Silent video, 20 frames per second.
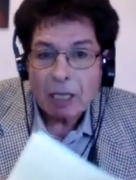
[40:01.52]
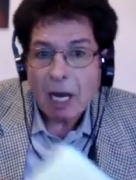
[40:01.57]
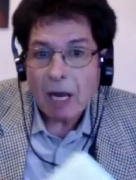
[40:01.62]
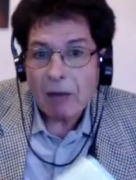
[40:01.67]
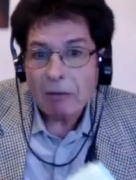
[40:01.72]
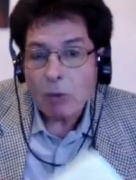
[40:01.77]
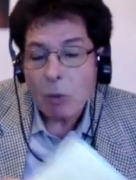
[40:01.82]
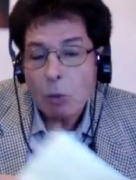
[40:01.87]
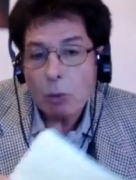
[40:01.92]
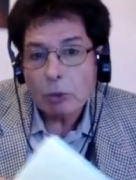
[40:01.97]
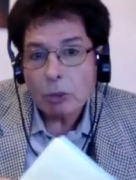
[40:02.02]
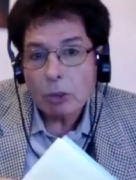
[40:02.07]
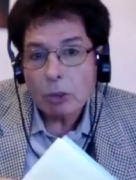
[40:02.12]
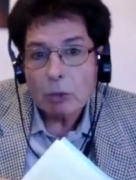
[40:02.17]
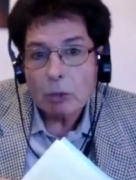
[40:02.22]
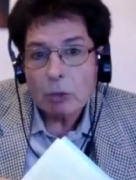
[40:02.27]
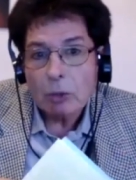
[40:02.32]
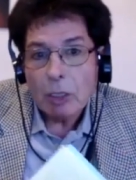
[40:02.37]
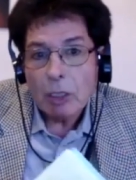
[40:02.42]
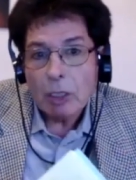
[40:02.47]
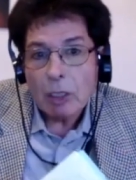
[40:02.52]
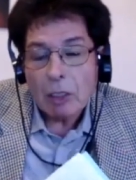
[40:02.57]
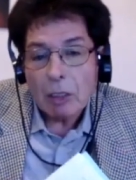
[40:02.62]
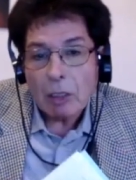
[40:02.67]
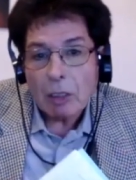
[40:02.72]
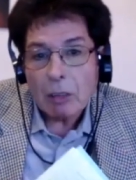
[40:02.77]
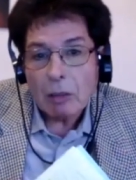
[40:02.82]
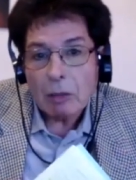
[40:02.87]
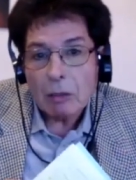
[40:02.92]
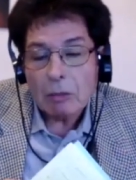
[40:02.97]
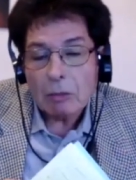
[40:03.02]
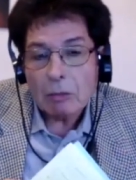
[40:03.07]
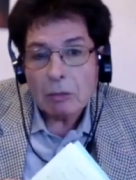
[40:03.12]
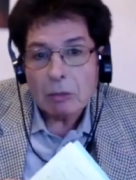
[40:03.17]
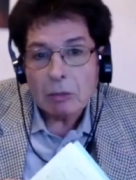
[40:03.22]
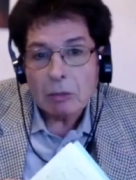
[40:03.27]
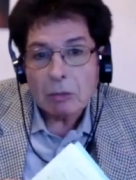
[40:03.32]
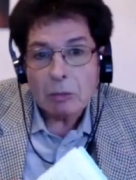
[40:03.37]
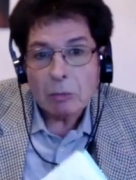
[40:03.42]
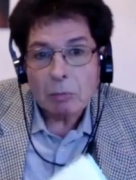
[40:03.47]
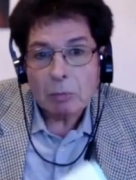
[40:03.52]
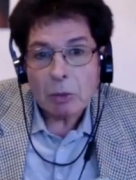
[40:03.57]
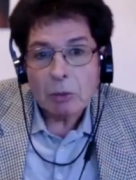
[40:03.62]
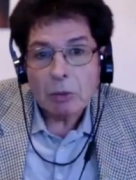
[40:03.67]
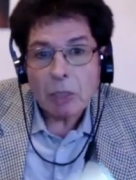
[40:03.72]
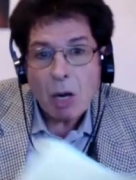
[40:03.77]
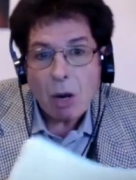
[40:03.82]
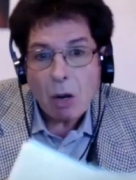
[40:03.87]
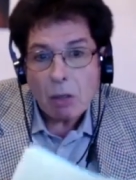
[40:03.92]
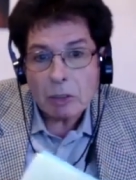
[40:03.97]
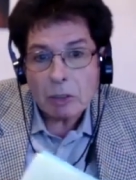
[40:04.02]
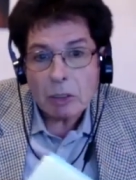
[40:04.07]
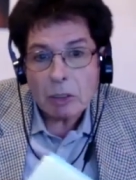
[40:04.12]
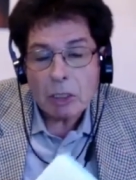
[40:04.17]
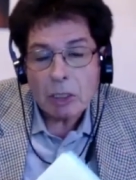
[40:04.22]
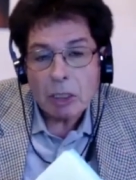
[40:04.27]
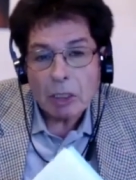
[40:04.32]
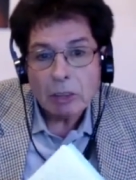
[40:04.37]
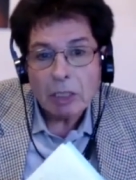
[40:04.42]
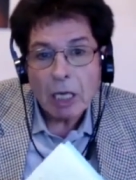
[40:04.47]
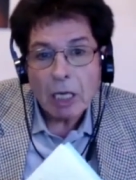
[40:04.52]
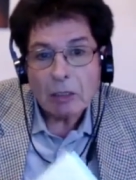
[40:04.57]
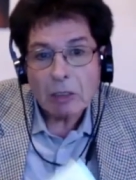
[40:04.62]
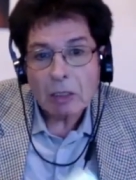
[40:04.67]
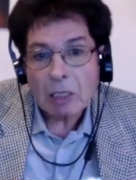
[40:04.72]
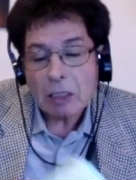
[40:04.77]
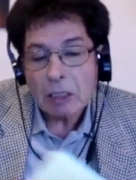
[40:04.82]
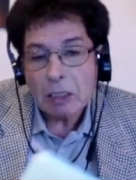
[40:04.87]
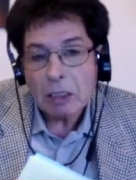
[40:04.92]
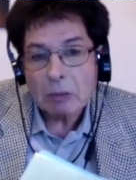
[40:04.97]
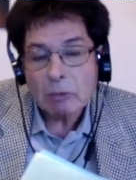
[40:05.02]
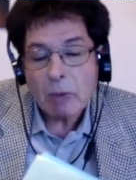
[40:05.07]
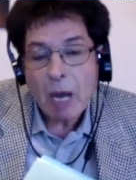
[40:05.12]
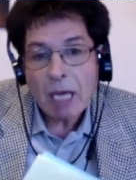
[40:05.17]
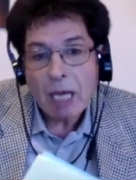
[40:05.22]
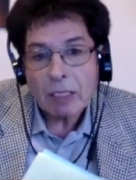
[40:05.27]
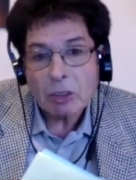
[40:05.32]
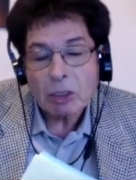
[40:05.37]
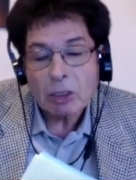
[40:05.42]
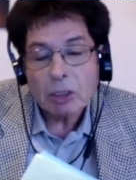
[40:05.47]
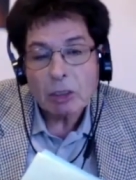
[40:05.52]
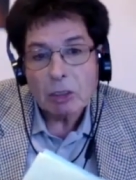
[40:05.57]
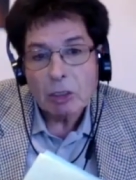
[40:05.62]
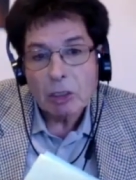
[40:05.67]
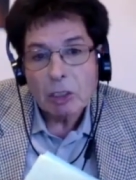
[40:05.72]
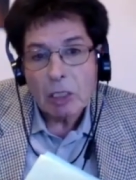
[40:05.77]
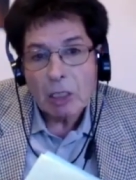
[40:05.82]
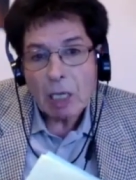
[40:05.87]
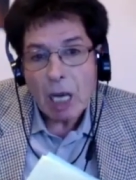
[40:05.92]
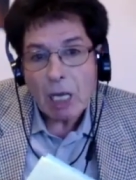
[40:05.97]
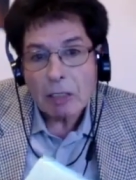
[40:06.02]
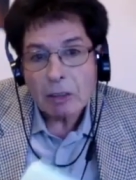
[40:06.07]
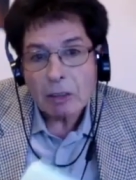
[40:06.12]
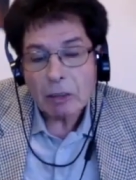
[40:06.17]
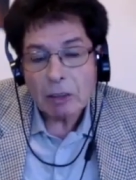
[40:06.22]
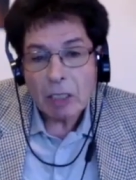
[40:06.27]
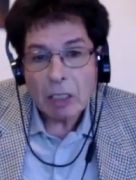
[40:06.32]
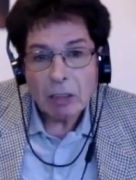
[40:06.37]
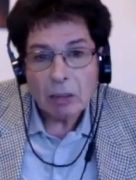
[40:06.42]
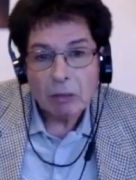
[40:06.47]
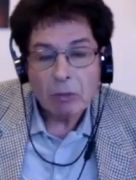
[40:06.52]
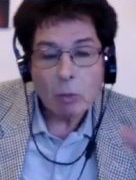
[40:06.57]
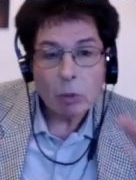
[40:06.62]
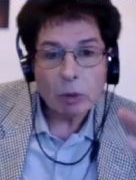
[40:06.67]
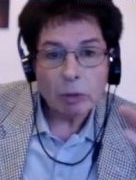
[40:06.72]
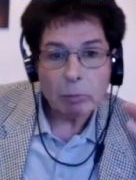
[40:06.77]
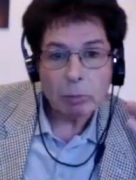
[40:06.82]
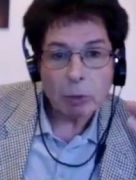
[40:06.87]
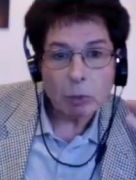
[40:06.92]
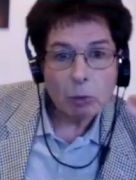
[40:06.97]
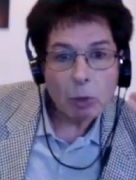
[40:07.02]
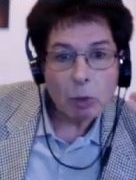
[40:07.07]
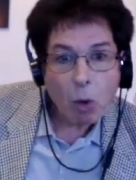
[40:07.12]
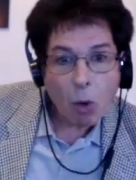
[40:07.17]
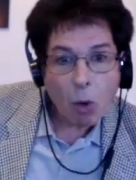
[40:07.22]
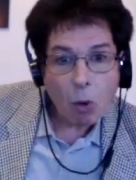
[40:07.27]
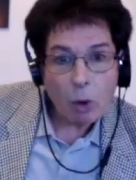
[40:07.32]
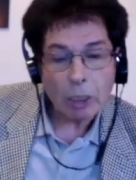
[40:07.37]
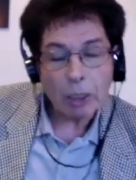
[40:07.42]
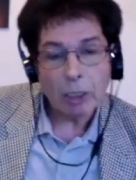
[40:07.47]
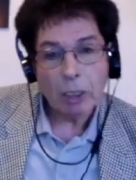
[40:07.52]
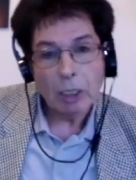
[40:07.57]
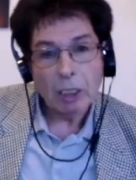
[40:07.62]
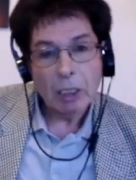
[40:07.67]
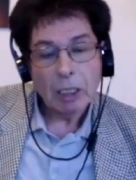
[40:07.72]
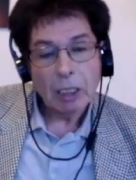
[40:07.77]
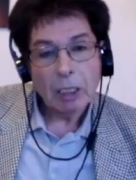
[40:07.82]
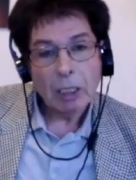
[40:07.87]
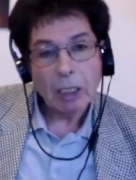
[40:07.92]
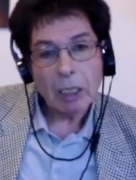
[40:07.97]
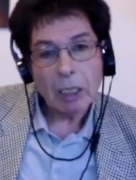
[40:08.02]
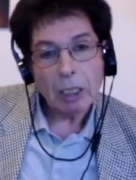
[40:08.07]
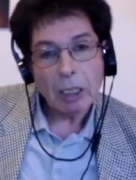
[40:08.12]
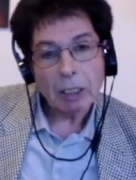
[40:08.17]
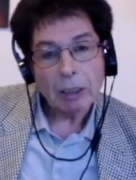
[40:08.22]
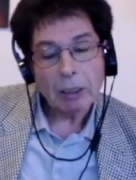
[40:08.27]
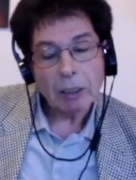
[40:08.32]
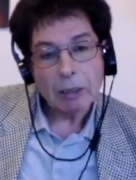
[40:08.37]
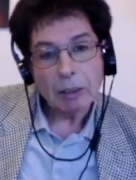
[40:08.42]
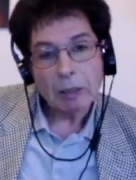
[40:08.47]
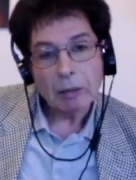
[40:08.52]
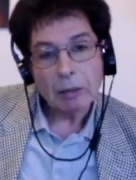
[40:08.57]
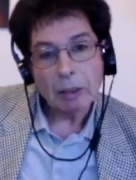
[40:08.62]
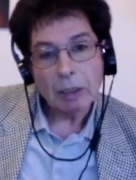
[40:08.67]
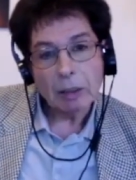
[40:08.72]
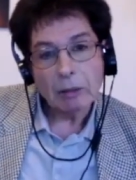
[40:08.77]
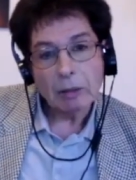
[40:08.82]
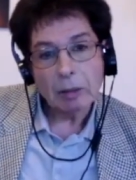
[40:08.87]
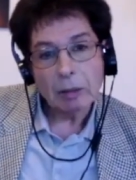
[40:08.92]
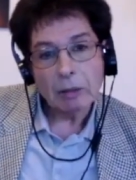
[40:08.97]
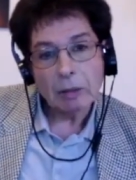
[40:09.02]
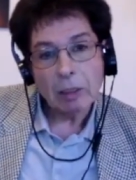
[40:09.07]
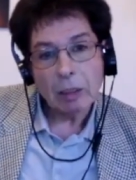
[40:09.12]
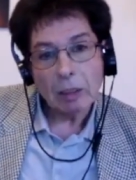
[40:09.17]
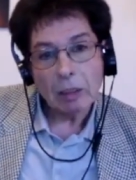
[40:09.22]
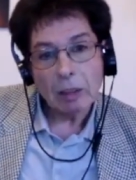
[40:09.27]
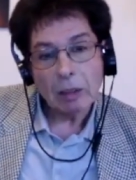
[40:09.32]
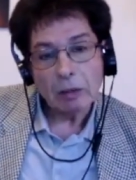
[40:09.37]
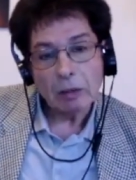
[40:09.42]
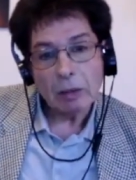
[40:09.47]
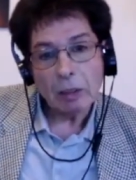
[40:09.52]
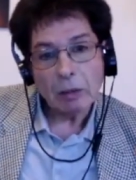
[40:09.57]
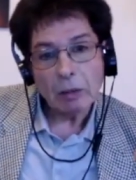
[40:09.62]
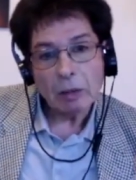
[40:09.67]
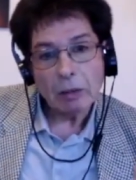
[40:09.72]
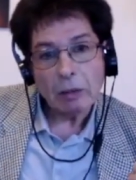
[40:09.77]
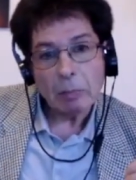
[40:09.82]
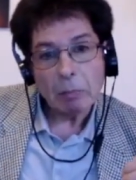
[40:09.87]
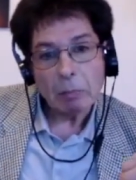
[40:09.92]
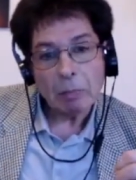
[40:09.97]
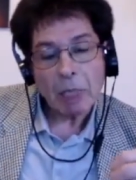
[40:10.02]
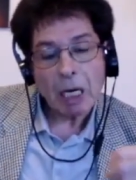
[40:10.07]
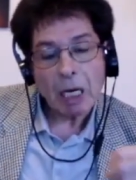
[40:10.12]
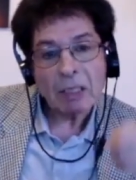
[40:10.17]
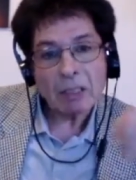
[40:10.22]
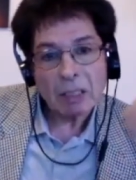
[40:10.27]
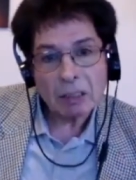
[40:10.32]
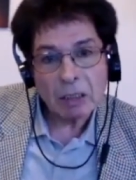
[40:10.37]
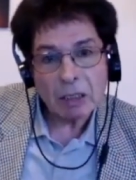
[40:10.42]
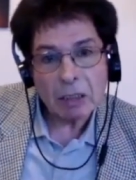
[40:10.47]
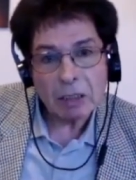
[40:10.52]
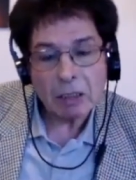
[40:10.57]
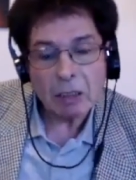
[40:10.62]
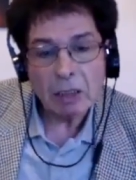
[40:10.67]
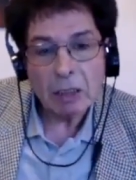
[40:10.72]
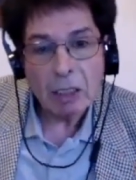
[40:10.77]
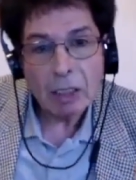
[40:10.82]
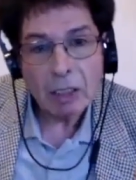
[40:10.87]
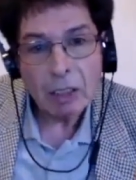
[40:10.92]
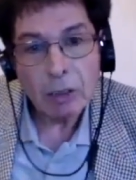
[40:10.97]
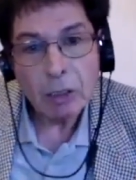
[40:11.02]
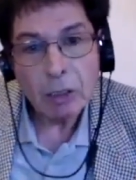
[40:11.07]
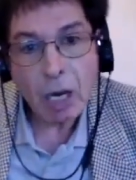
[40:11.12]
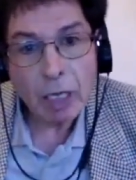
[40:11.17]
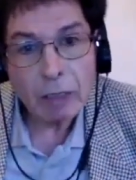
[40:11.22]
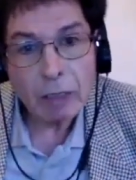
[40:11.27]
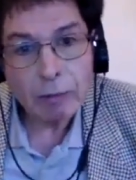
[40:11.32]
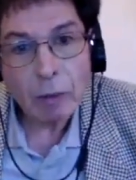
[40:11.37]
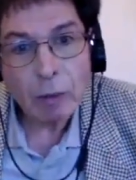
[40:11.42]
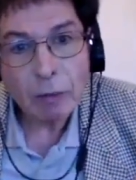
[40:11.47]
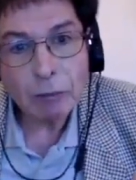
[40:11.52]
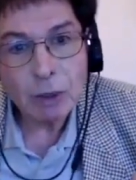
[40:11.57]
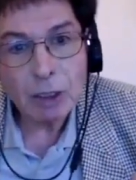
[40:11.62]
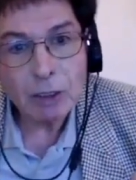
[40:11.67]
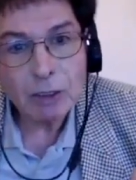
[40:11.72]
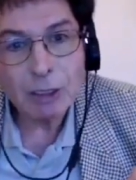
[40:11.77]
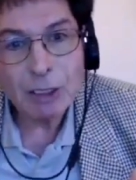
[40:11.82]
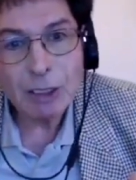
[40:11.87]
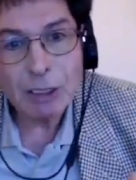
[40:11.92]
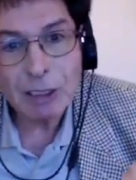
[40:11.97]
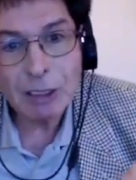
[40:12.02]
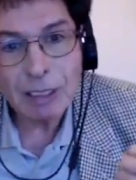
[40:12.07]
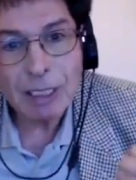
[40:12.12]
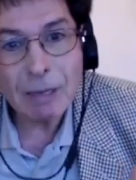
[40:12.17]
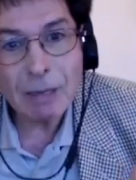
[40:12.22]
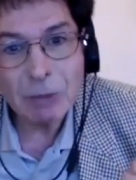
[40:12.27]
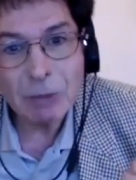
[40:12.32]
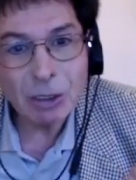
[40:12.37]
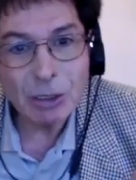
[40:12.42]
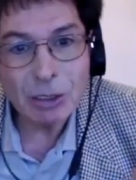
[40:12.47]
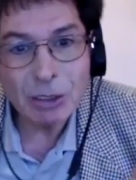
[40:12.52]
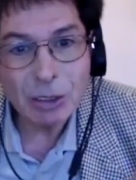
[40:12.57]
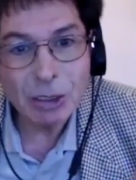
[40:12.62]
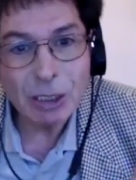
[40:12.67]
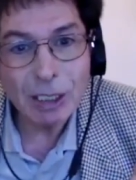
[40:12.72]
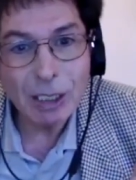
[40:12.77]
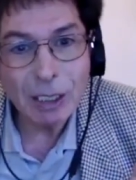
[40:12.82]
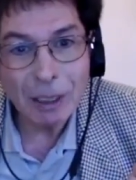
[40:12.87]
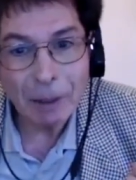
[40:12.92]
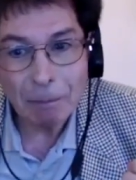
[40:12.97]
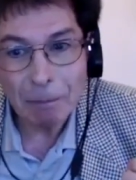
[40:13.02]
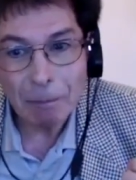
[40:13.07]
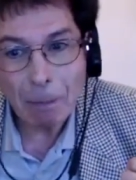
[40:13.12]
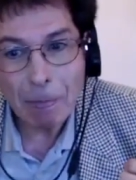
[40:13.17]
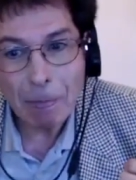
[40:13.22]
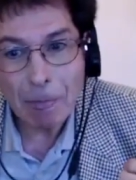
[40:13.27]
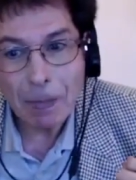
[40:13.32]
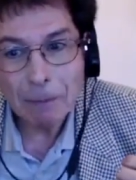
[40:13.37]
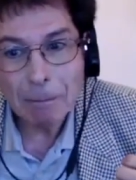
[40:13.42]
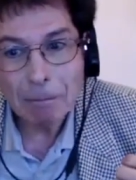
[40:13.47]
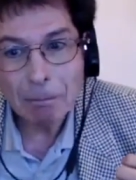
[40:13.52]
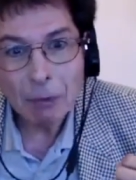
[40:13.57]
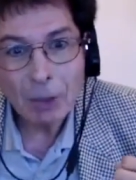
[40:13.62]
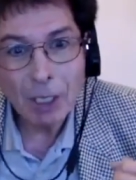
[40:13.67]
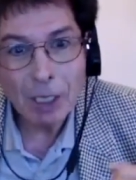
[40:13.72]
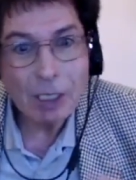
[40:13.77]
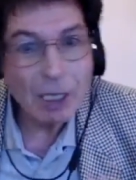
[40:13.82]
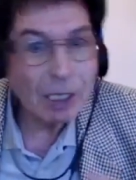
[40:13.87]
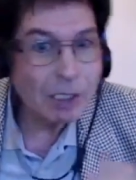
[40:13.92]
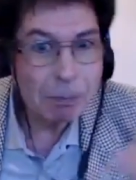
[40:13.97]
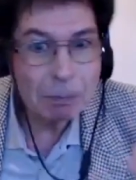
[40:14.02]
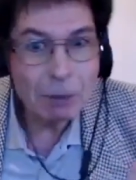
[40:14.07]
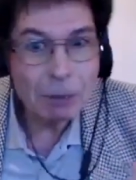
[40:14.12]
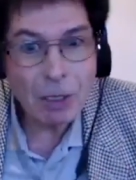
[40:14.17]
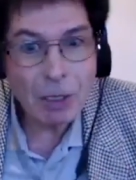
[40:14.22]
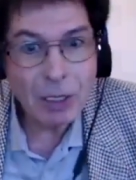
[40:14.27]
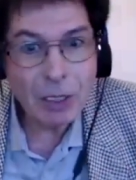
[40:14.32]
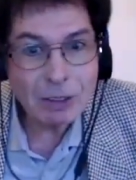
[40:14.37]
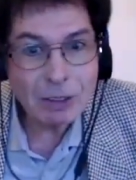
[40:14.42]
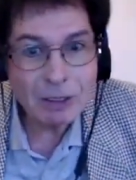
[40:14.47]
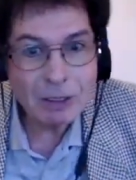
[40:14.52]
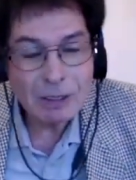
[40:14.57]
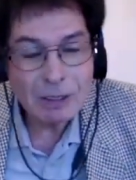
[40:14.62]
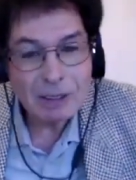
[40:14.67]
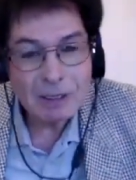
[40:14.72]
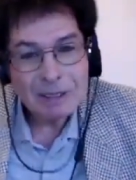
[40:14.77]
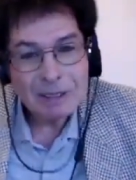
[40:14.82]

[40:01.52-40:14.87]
have also uh, pronounced their satisfaction as they want to prolong uh, the, the, the, parasitic life of this Islamic regime in any price.